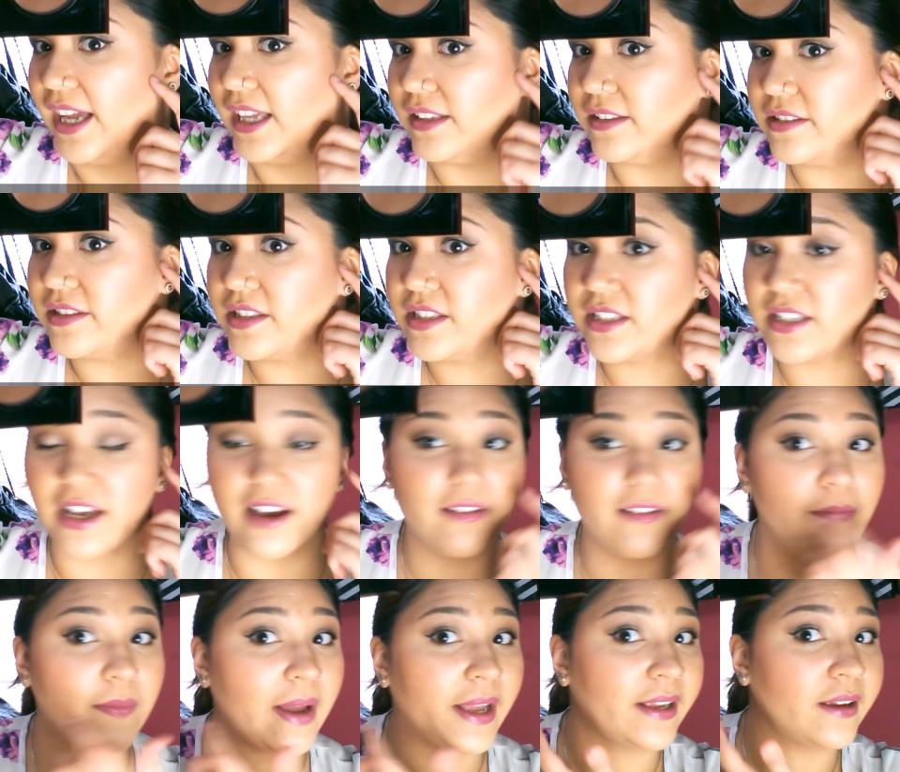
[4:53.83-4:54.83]
ends
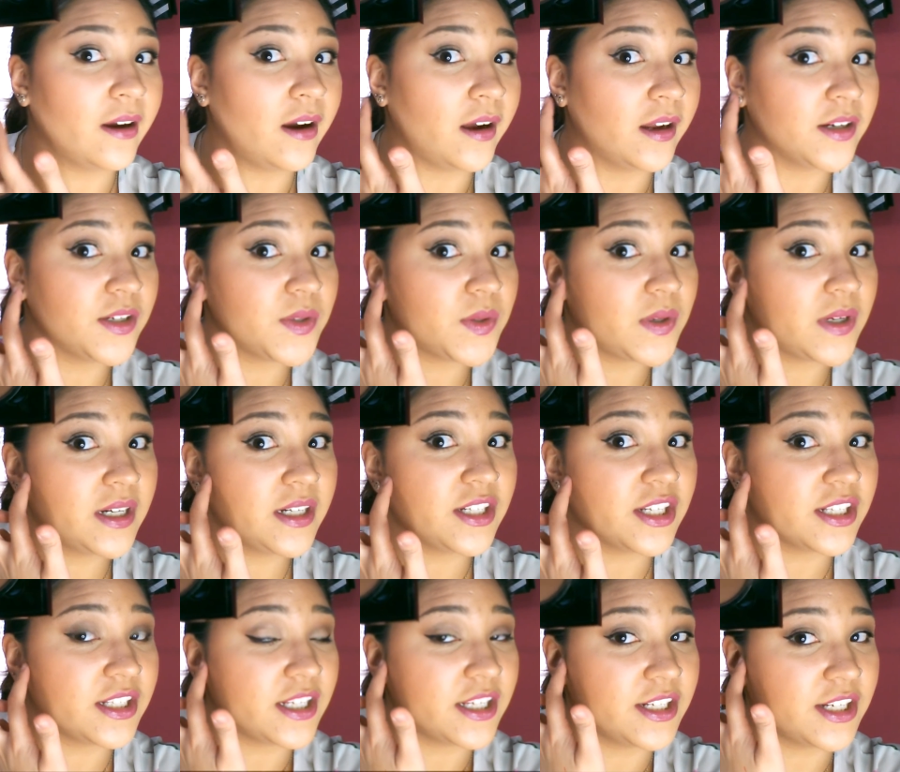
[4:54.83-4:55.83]
of my contour,
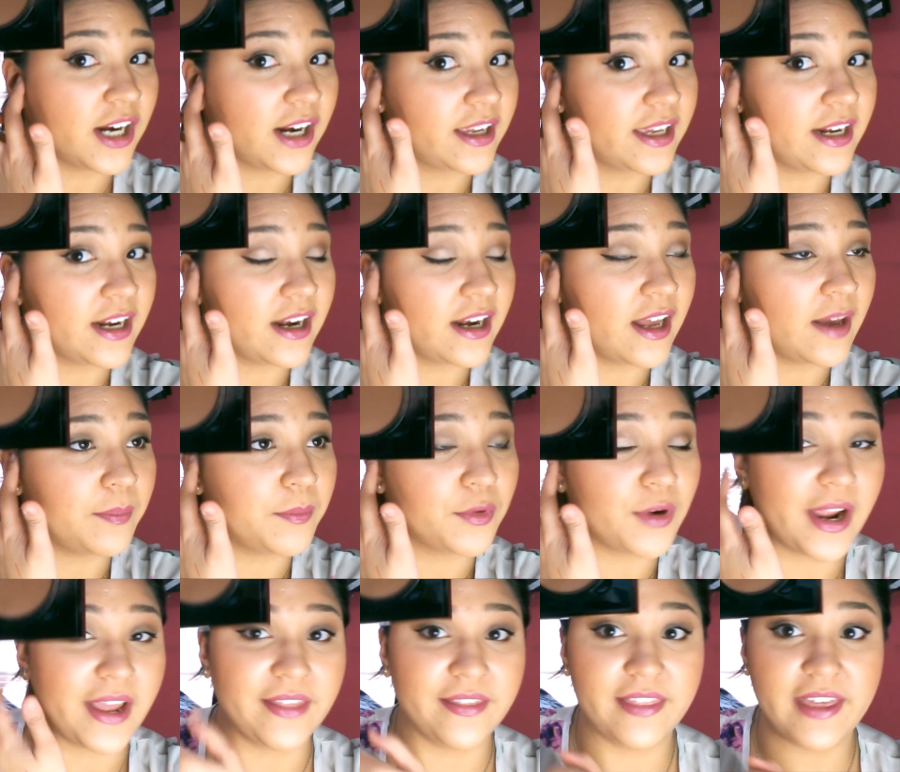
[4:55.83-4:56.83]
just to darken it up
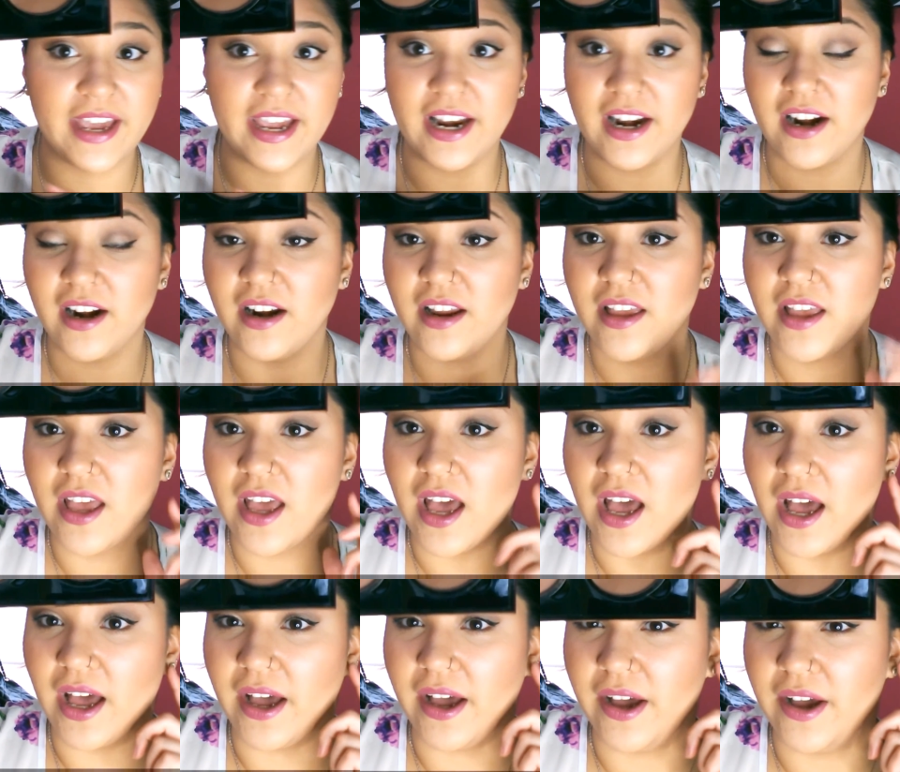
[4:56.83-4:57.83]
right there.
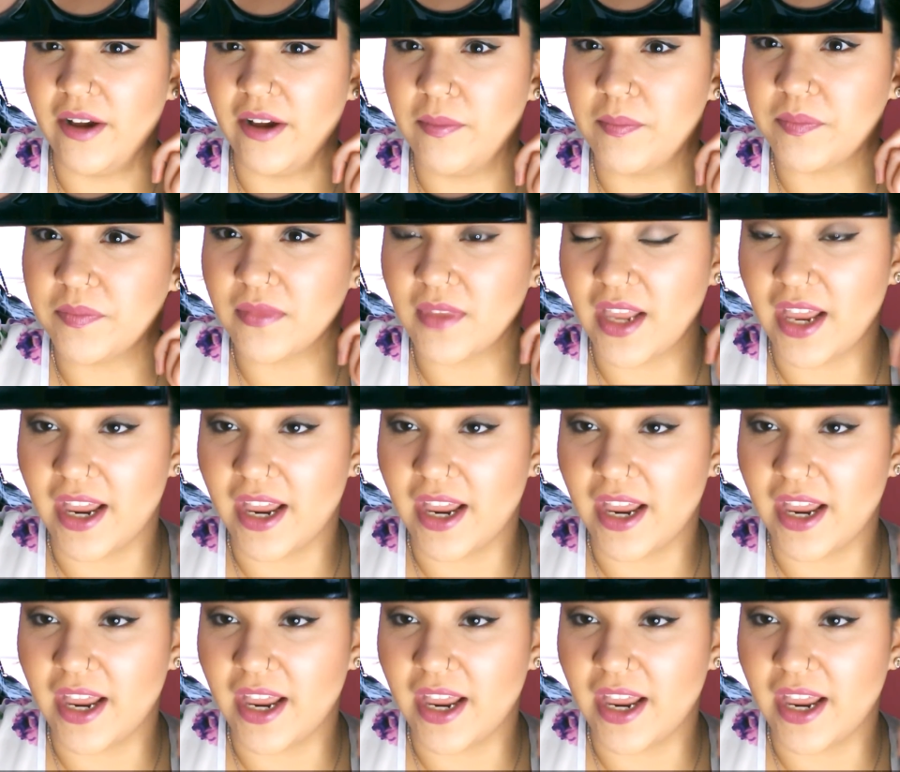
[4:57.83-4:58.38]
And